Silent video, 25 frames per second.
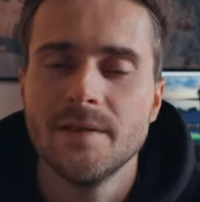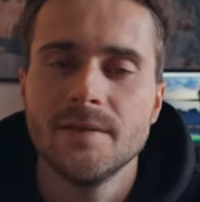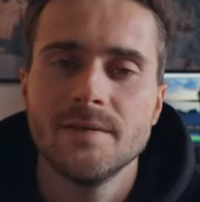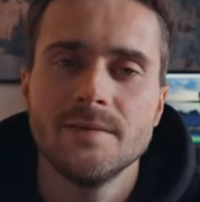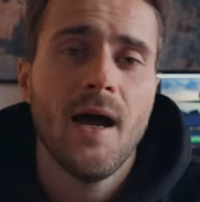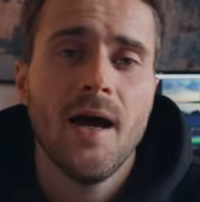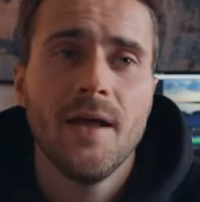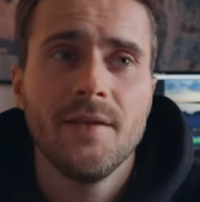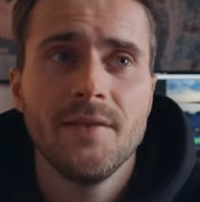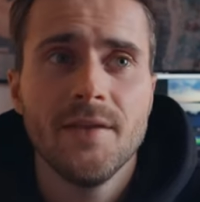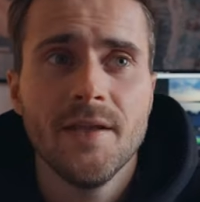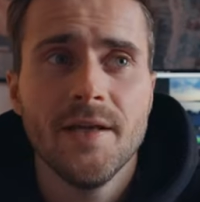
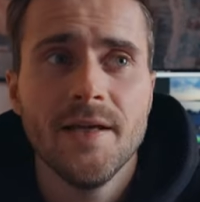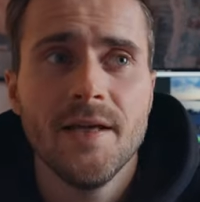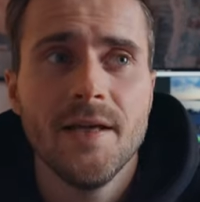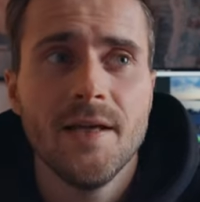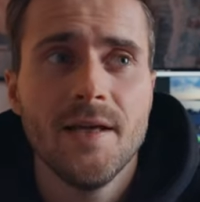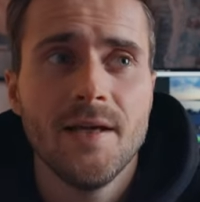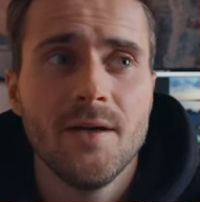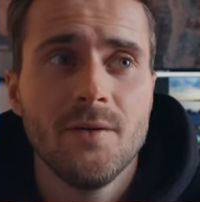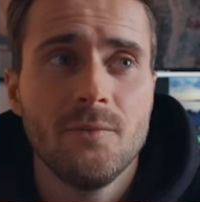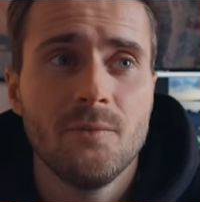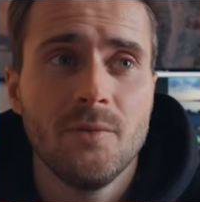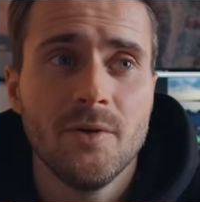And
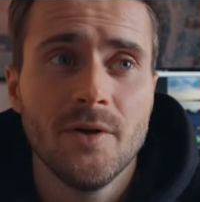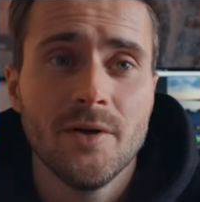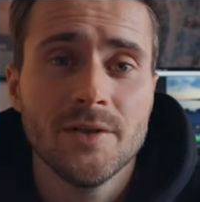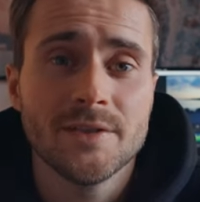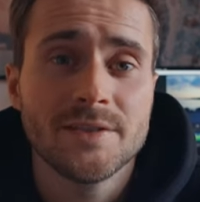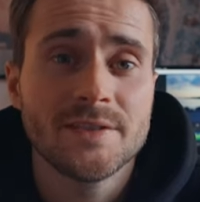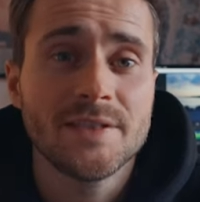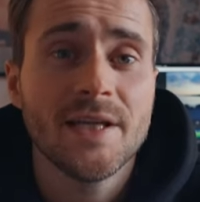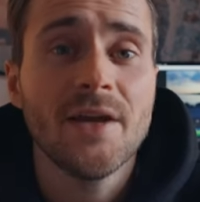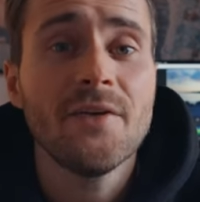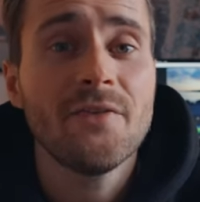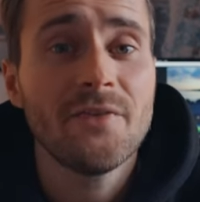there
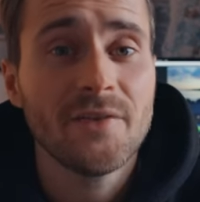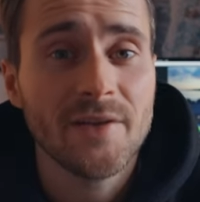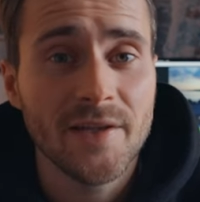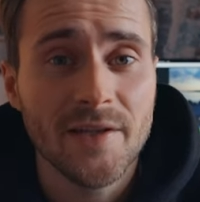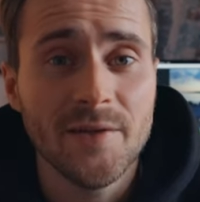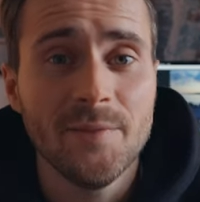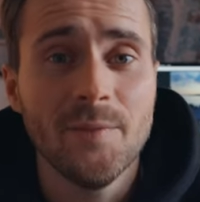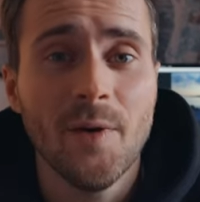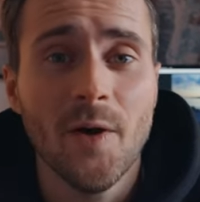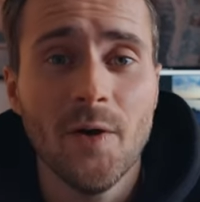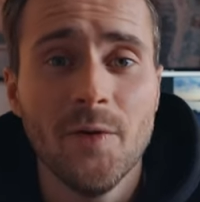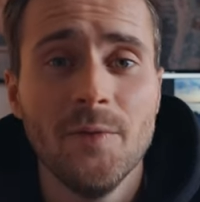was
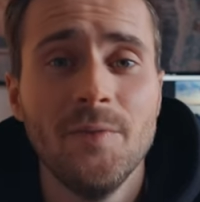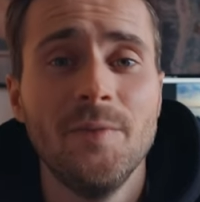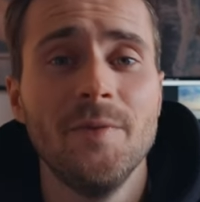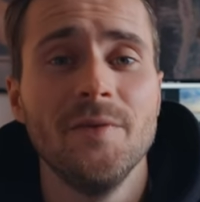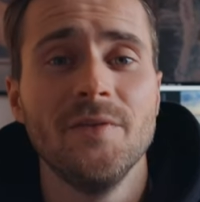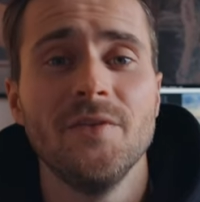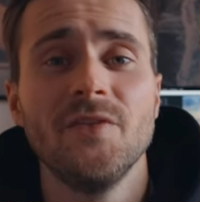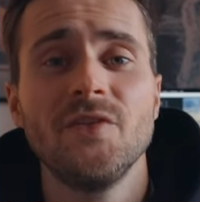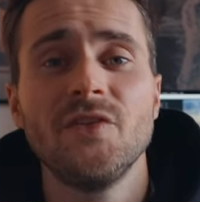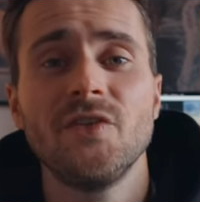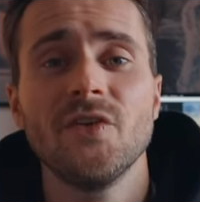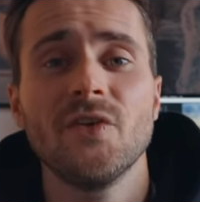definitely
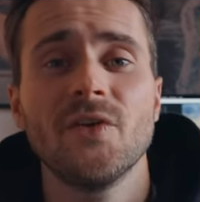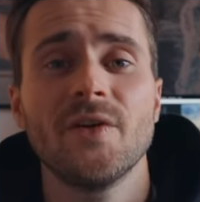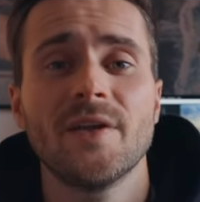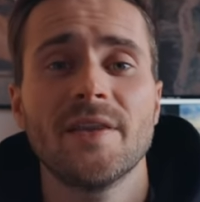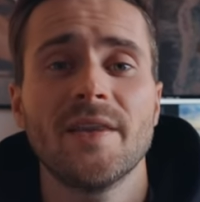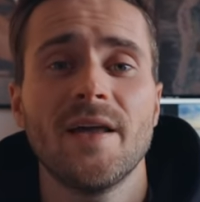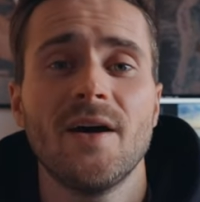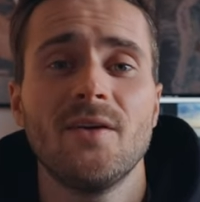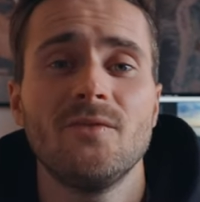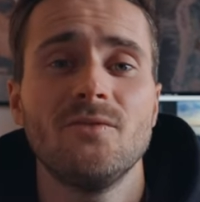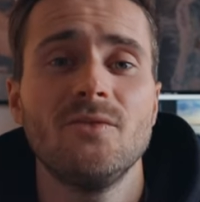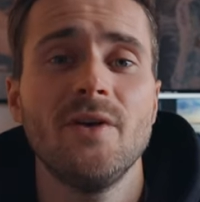moments during
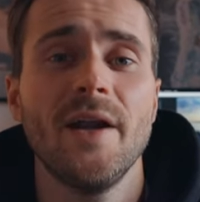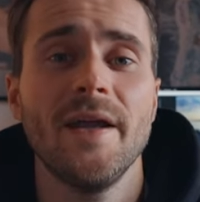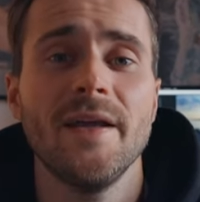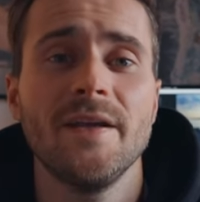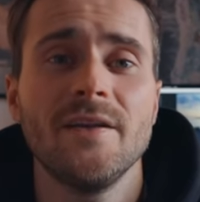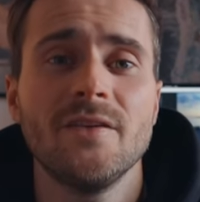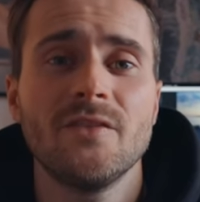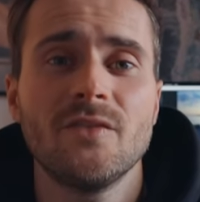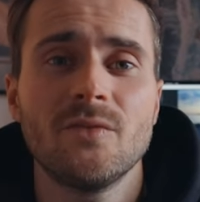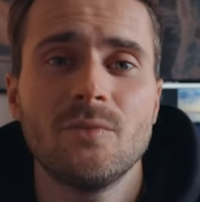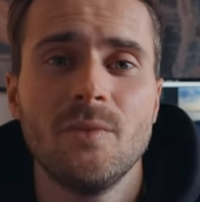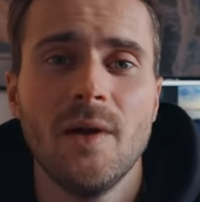that
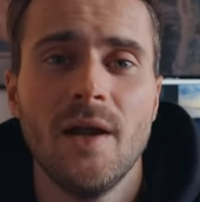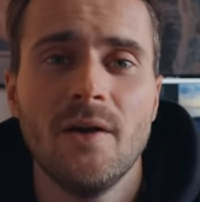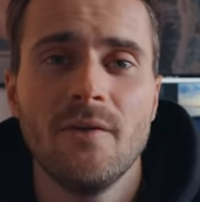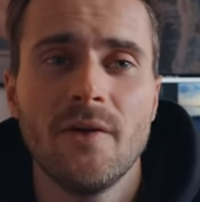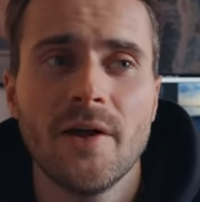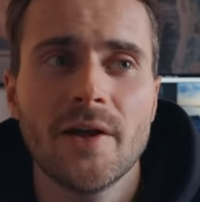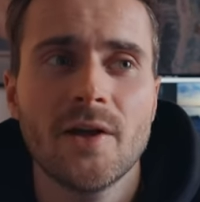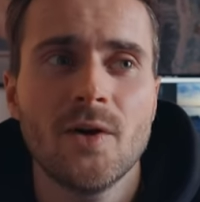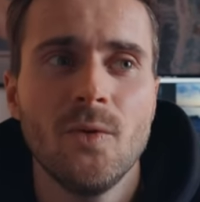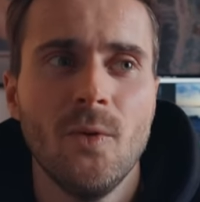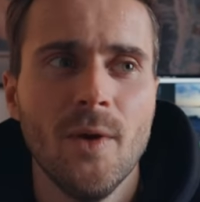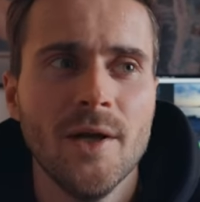race where
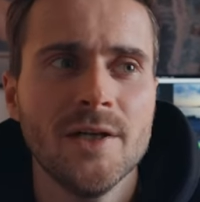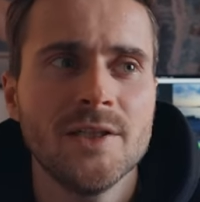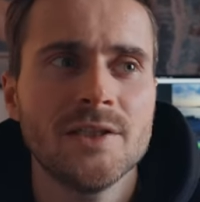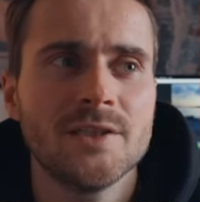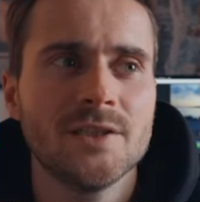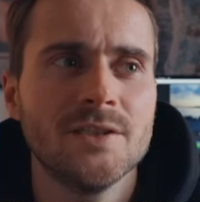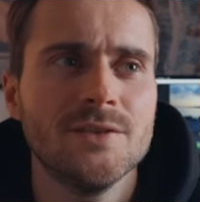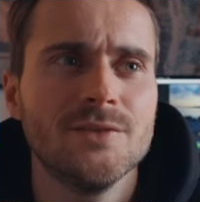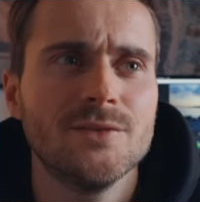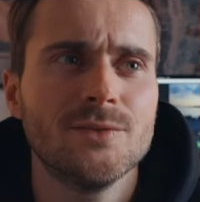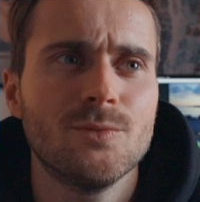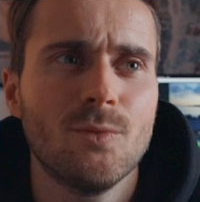I
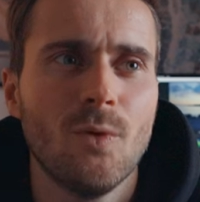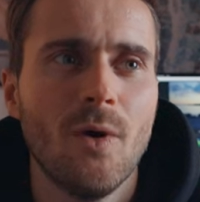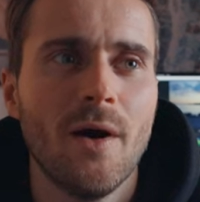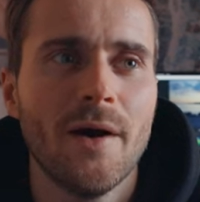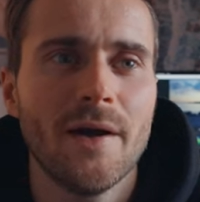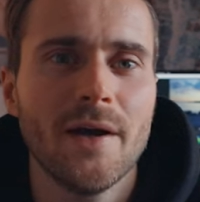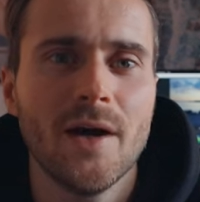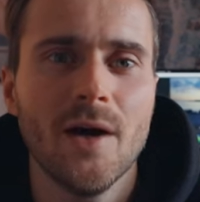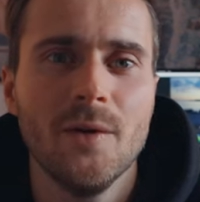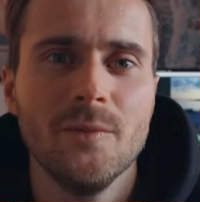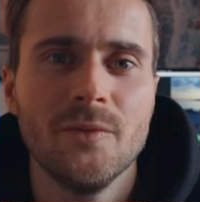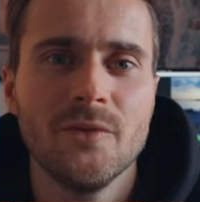questioned
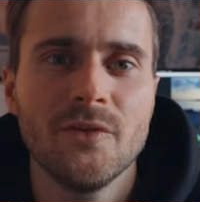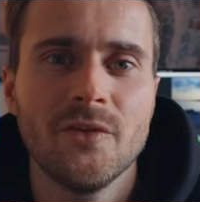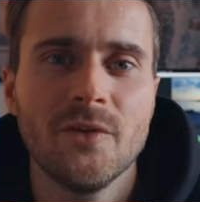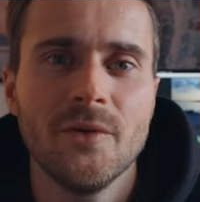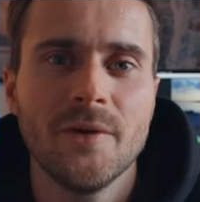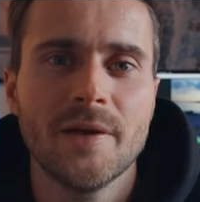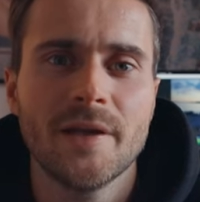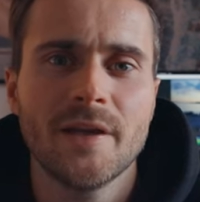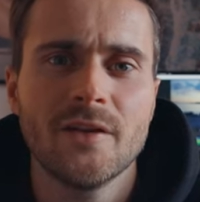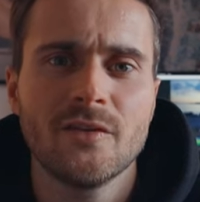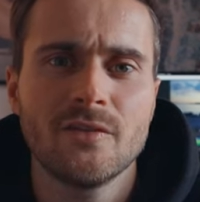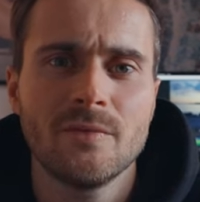why I was
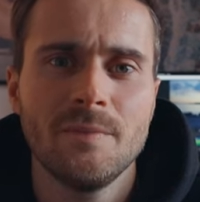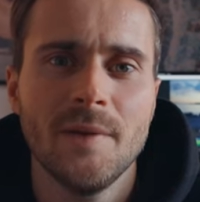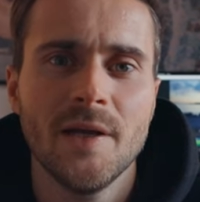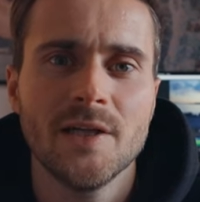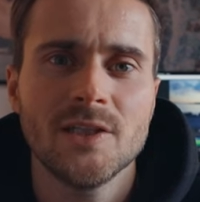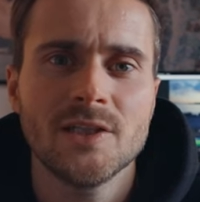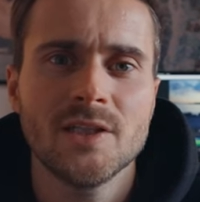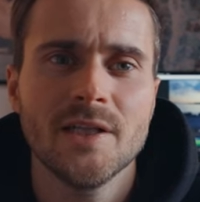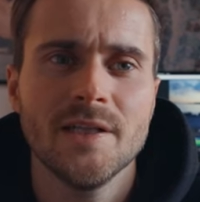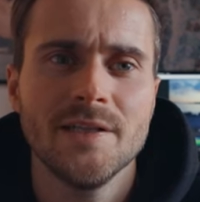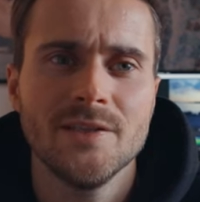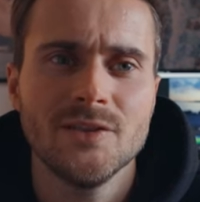doing it,
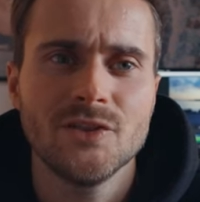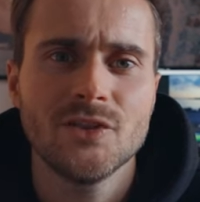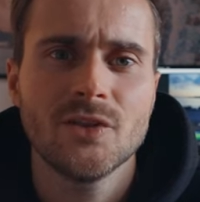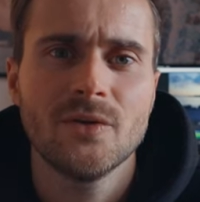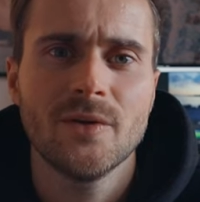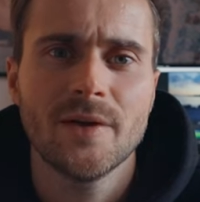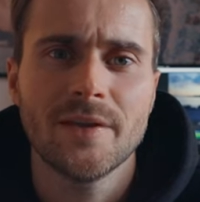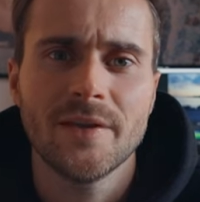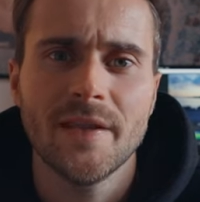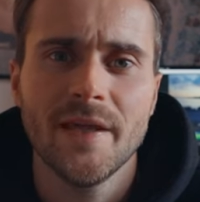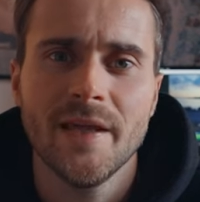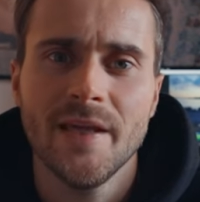especially
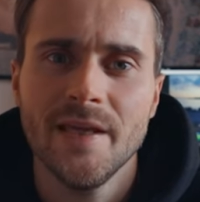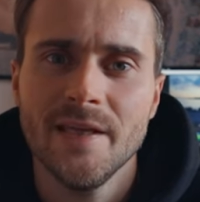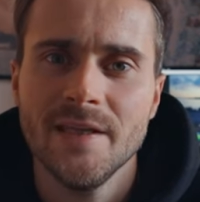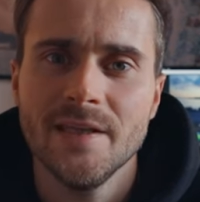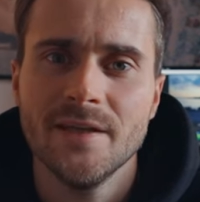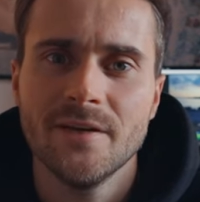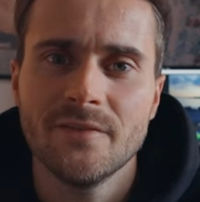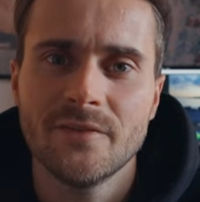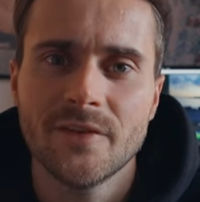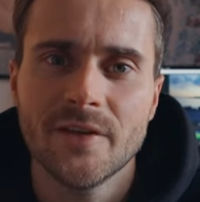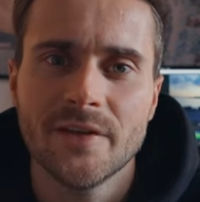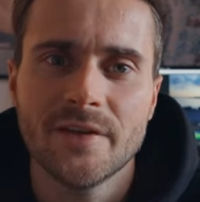during the
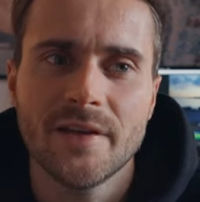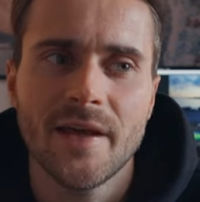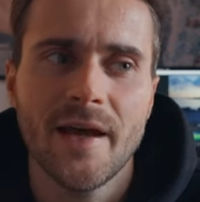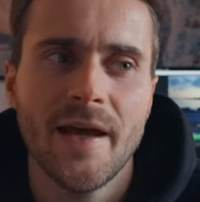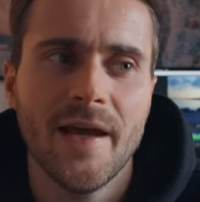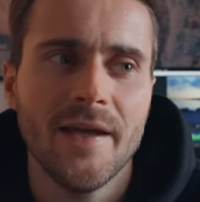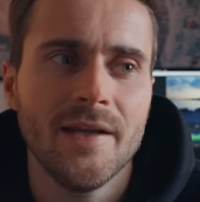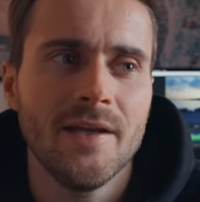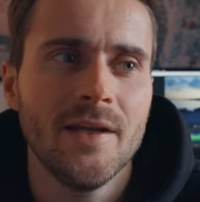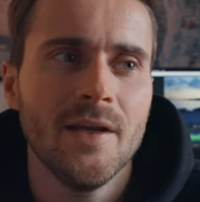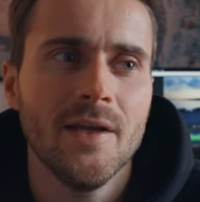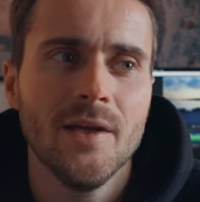heat of the
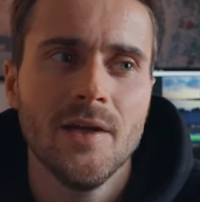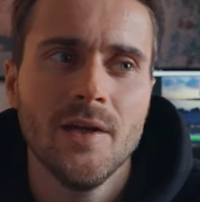day.